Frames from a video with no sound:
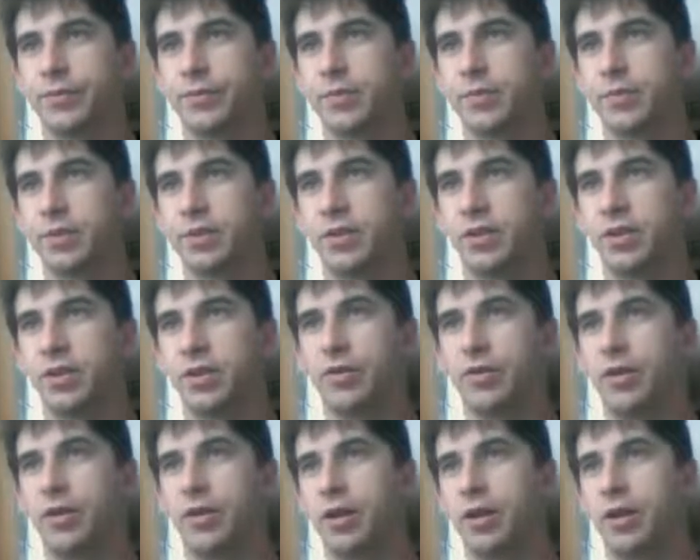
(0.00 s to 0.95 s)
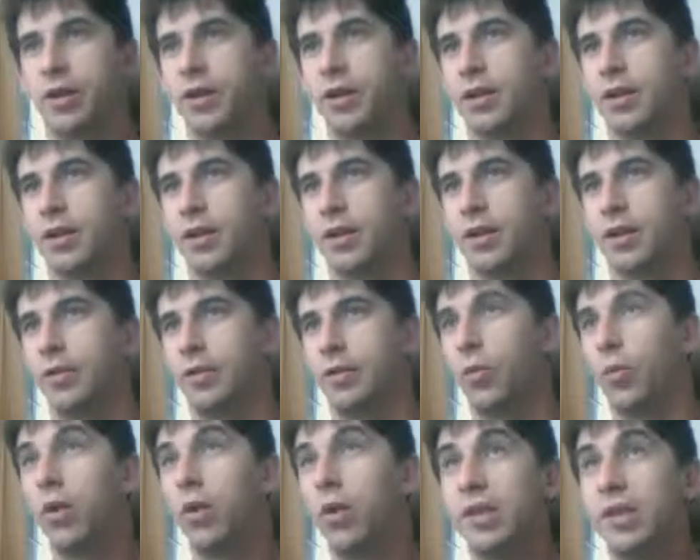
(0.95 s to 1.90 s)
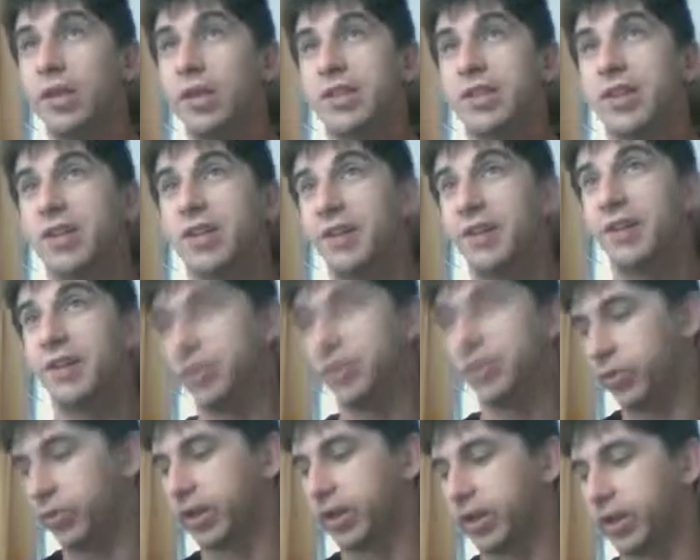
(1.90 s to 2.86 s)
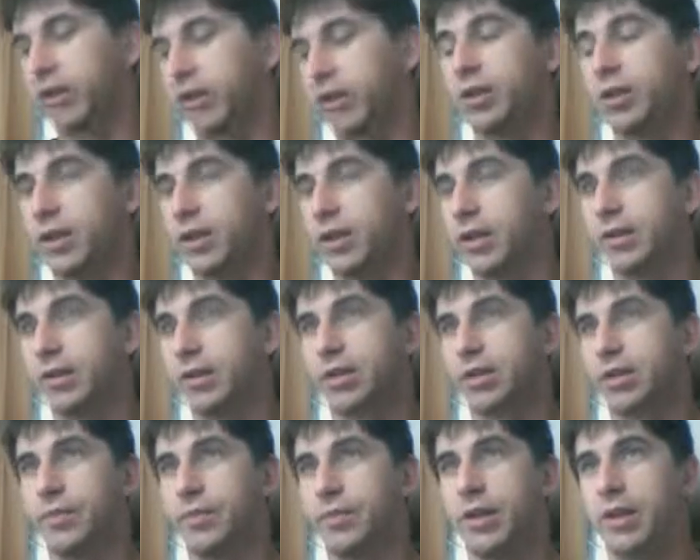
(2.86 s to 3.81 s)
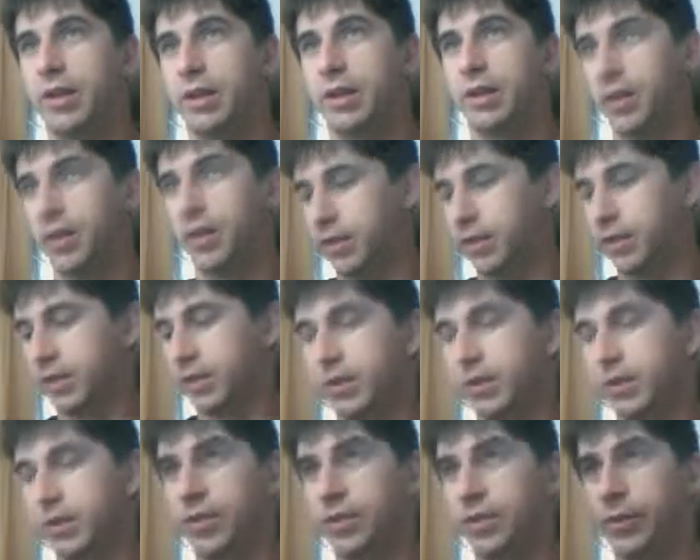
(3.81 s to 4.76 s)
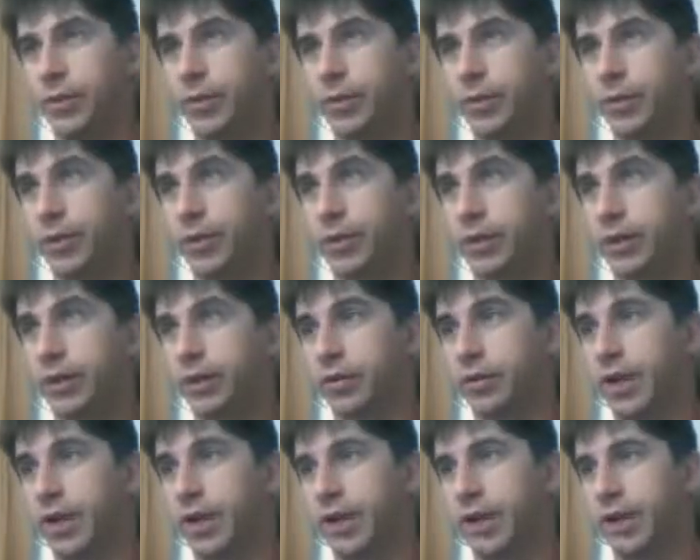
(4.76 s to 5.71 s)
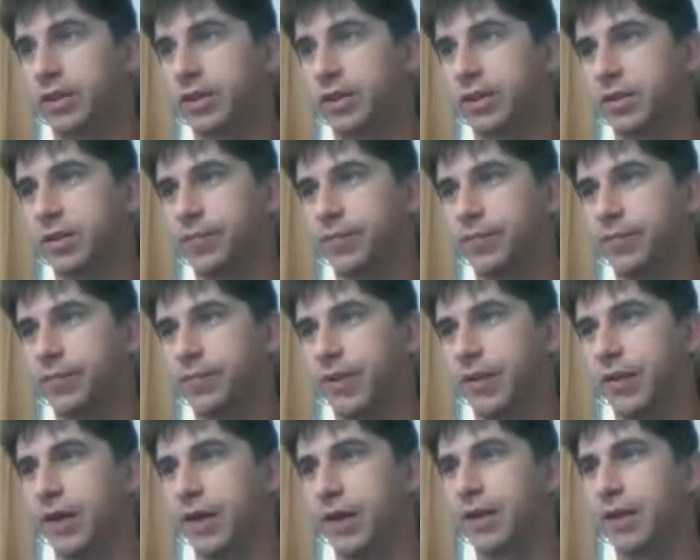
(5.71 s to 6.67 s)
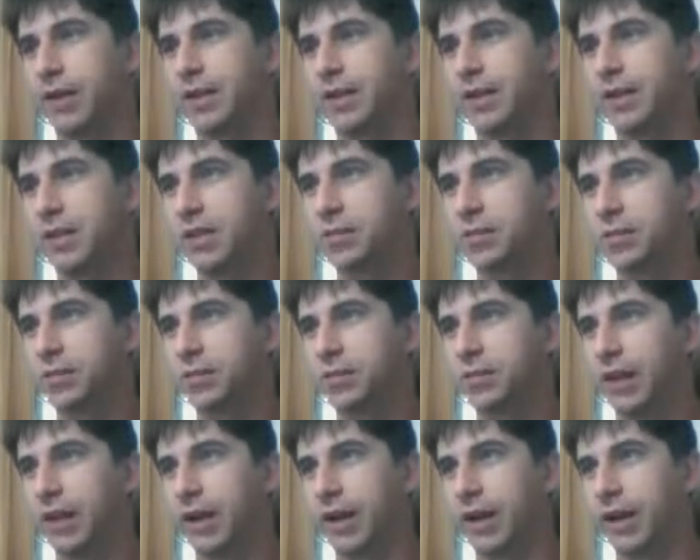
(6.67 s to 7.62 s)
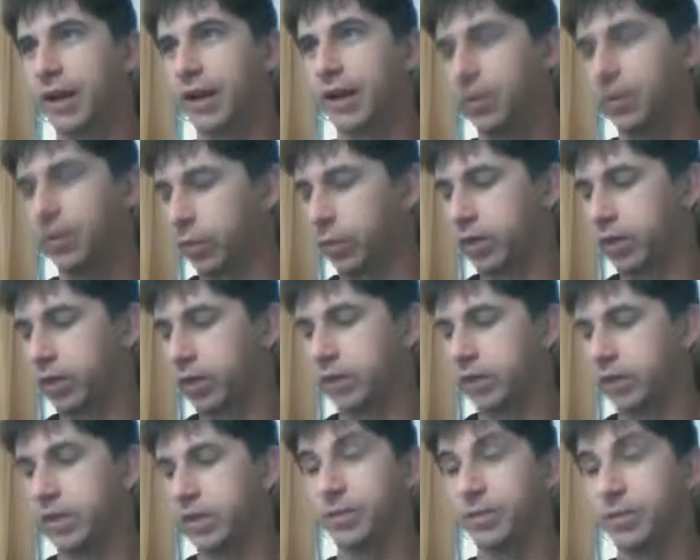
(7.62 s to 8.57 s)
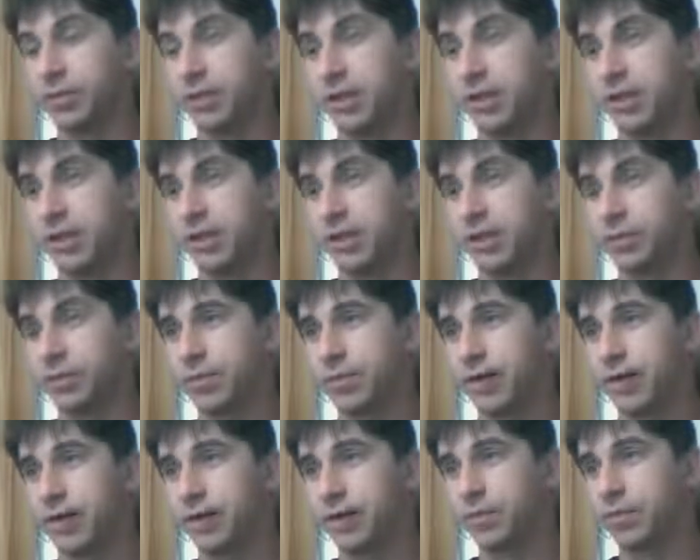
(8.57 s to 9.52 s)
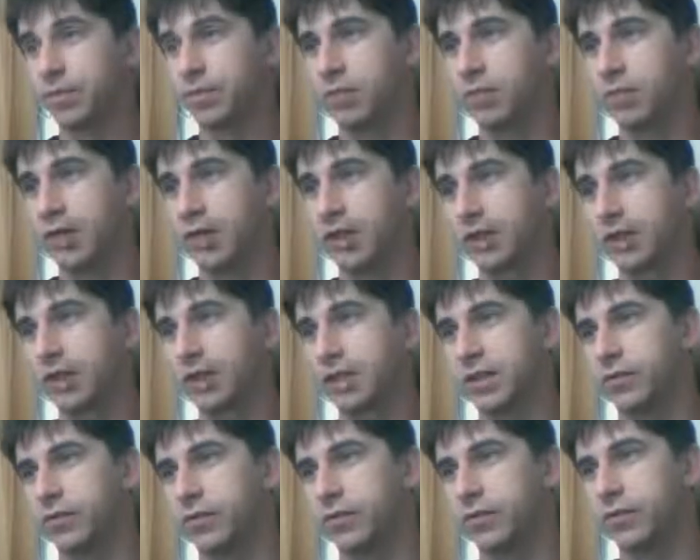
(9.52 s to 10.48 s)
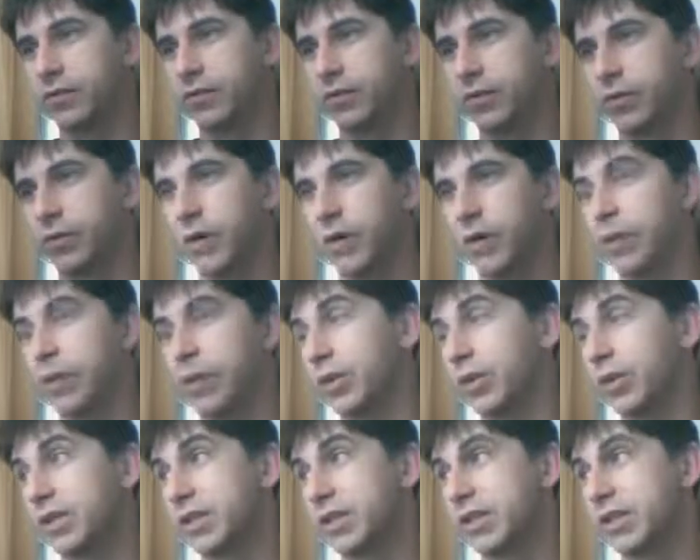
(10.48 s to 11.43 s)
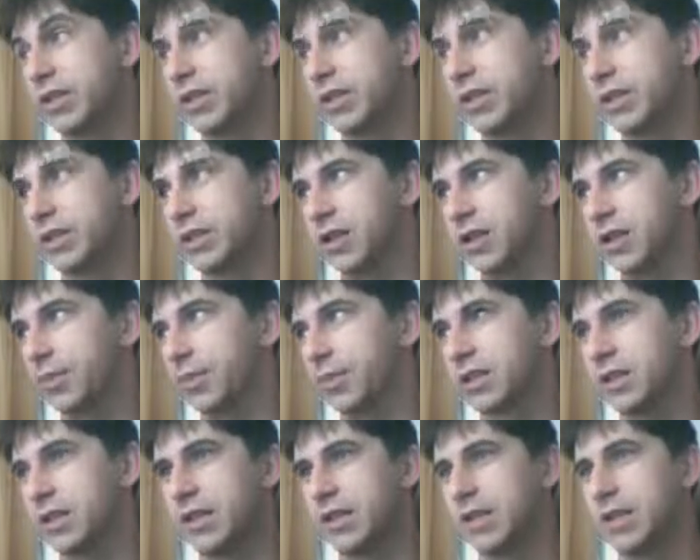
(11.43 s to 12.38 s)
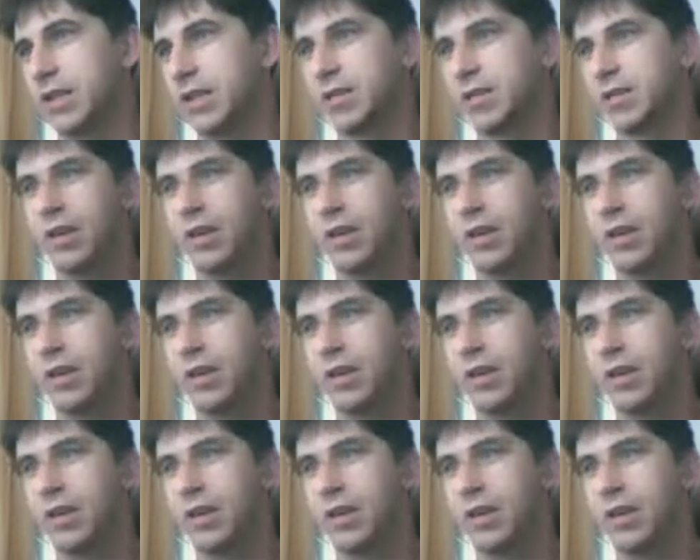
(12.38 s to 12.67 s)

So, while I still have this working, let's commit this and about where I'm going to go next. And I keep doing that. I hit Windows D because that's my like default for I want to see the desktop these days.